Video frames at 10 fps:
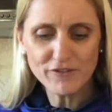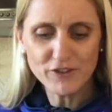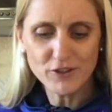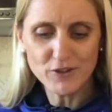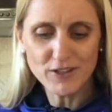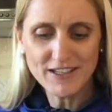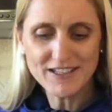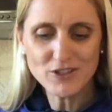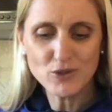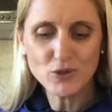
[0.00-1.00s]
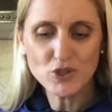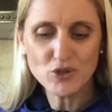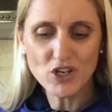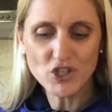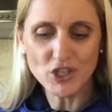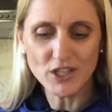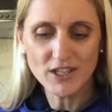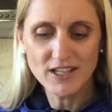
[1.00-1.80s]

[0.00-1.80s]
for you his good treasure,